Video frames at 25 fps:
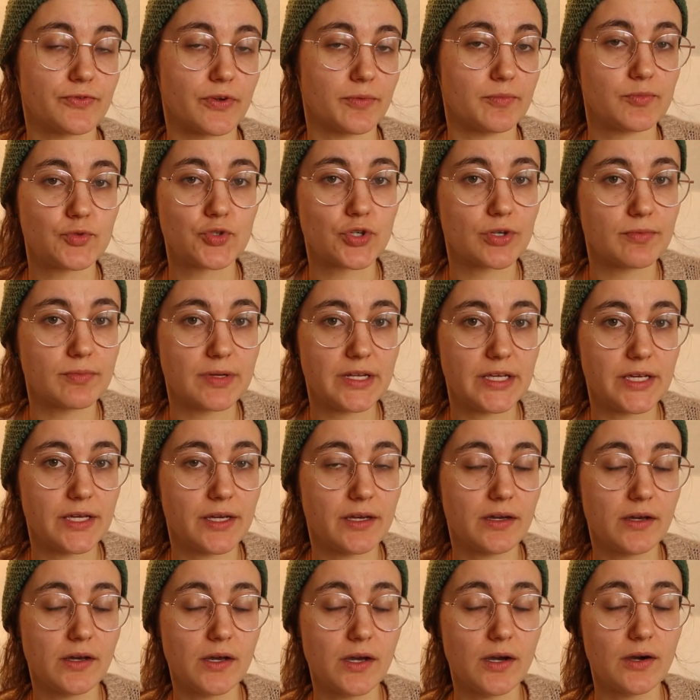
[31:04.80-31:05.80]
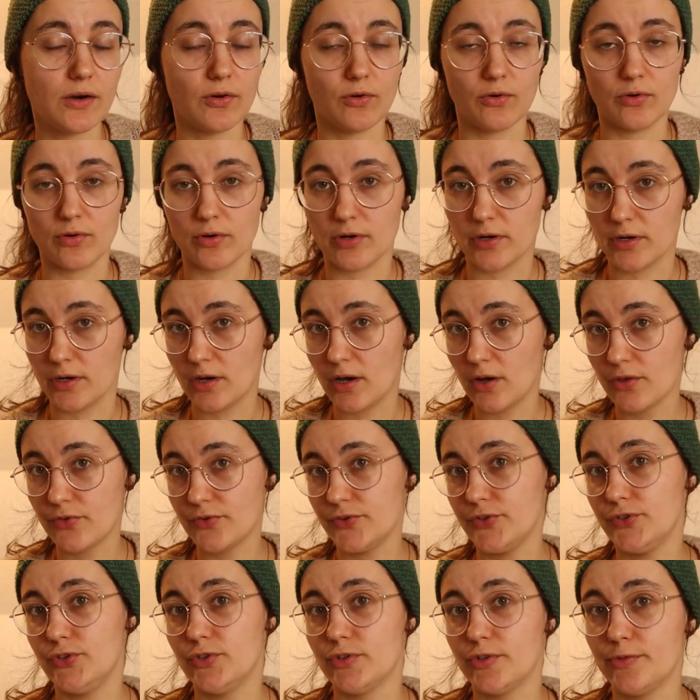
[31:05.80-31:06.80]
from Germany or
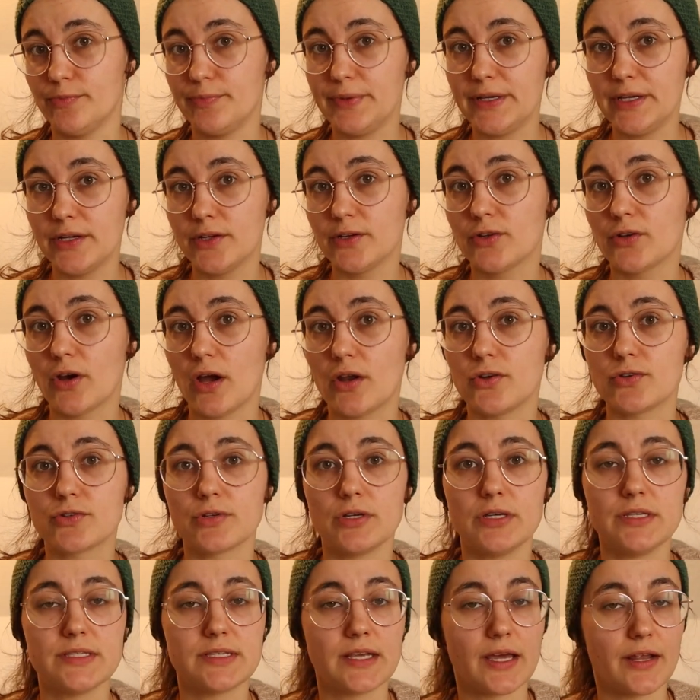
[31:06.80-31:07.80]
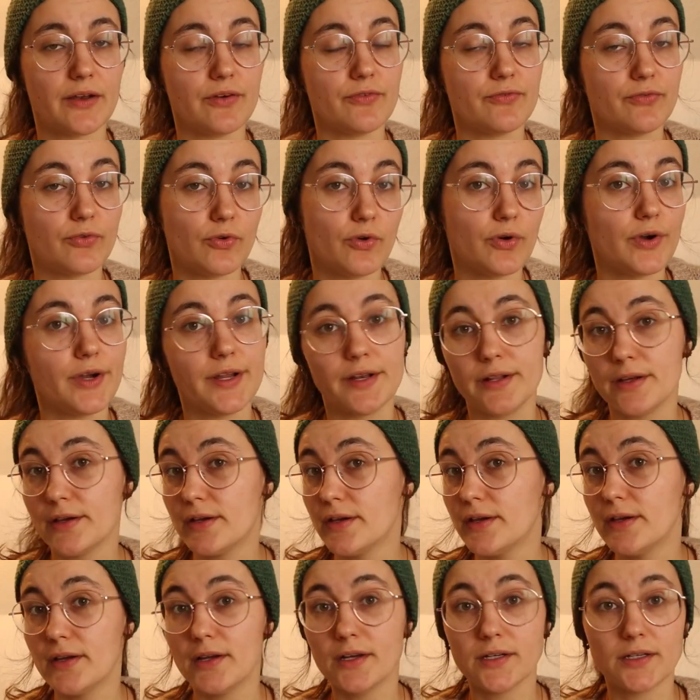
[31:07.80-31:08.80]
other European countries and avoid
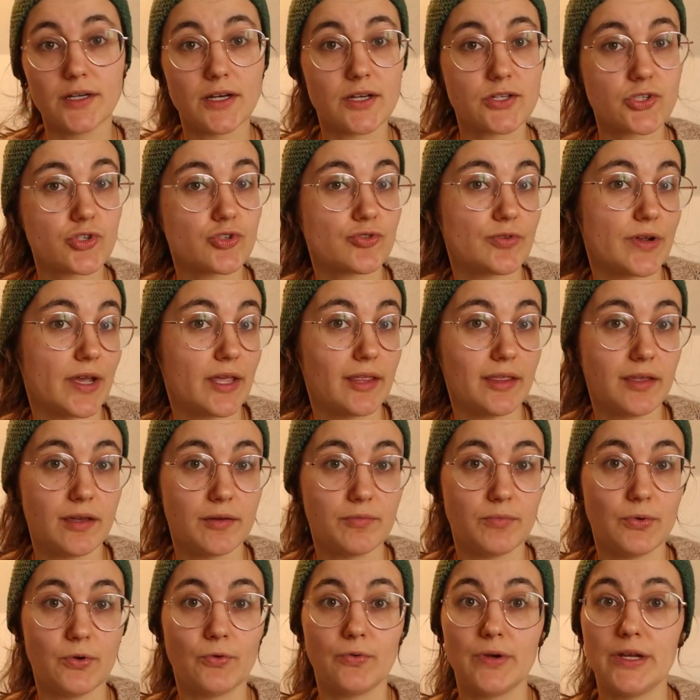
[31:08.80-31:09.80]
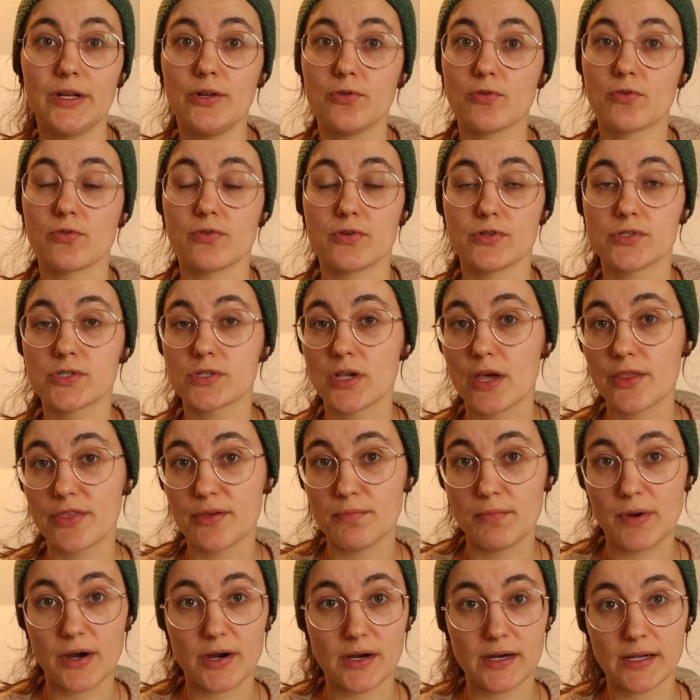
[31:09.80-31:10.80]
Australian merino or South
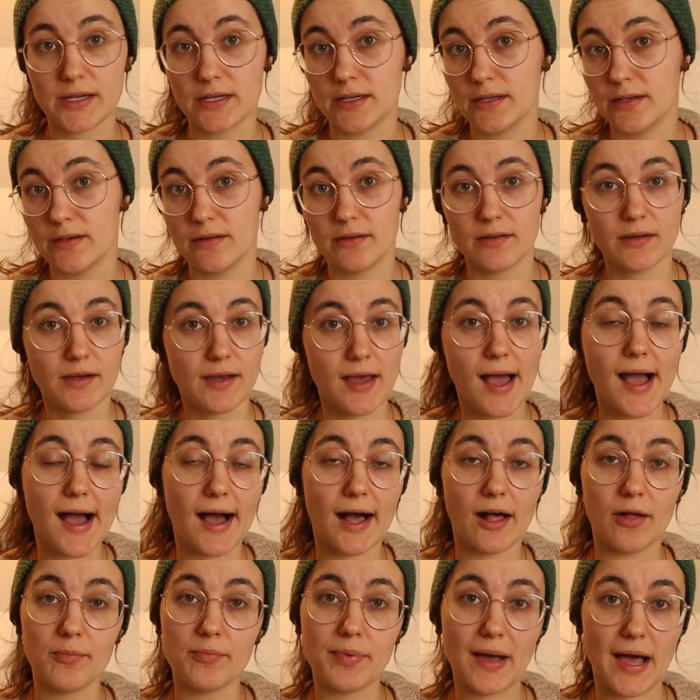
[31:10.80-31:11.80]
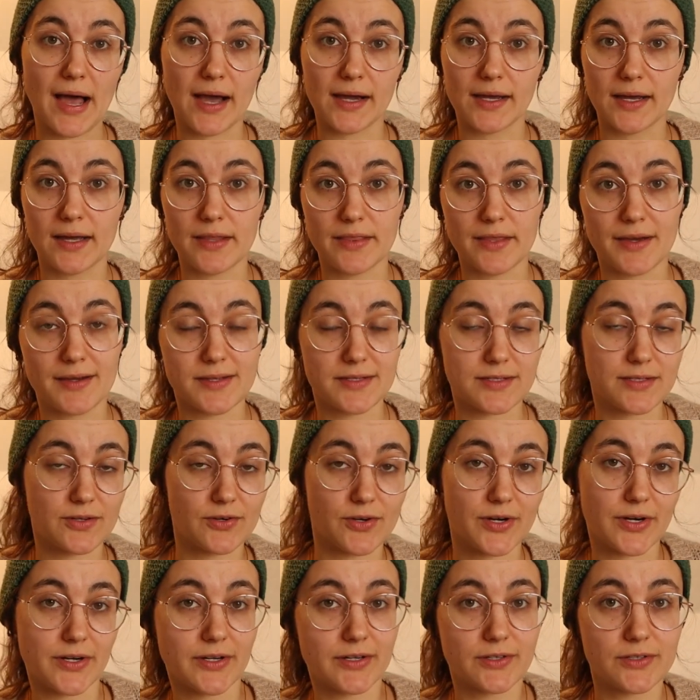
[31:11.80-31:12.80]
American alpaca, that
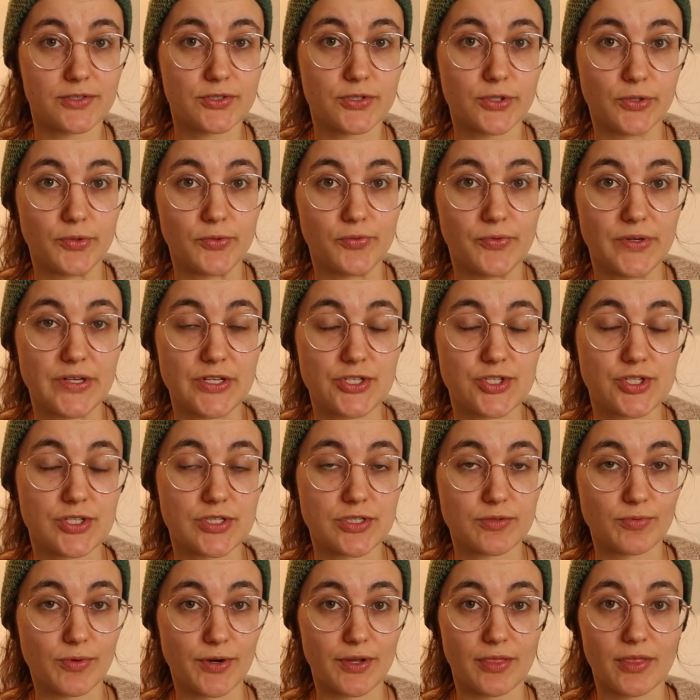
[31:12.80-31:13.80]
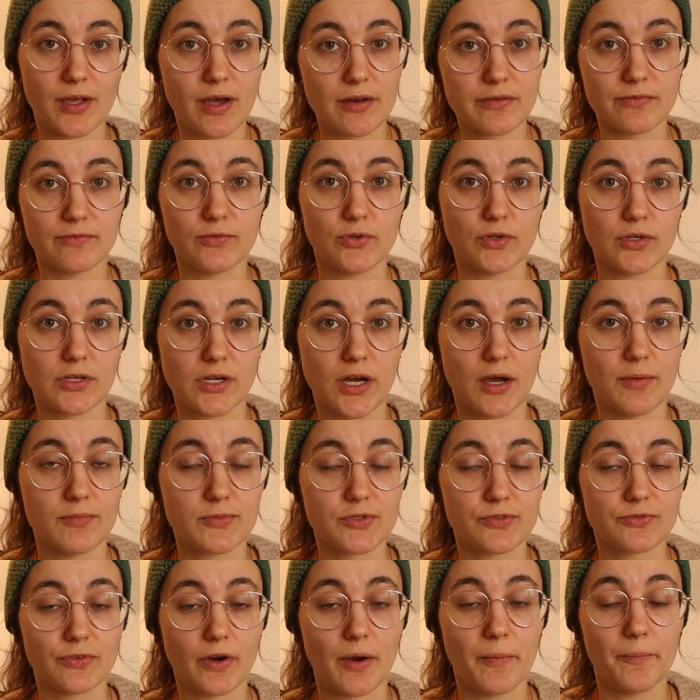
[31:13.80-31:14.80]
are two regions where a lot of wool
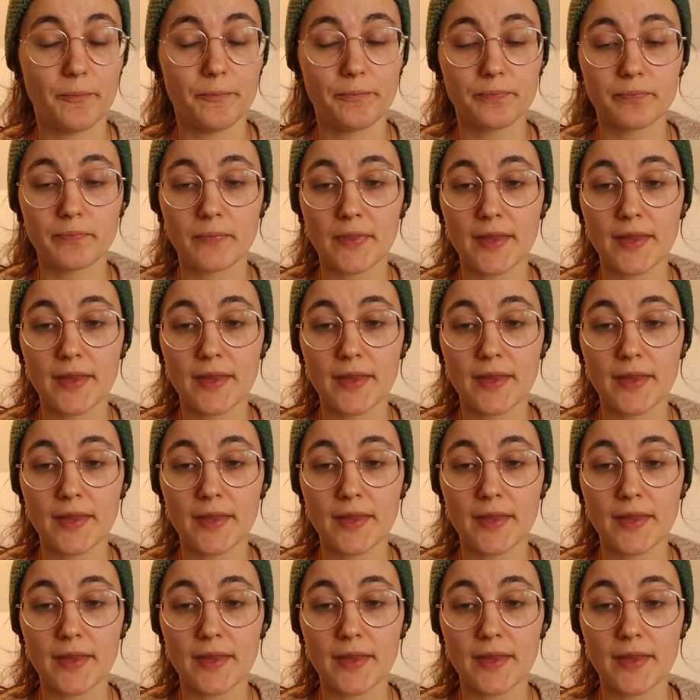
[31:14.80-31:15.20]
comes from,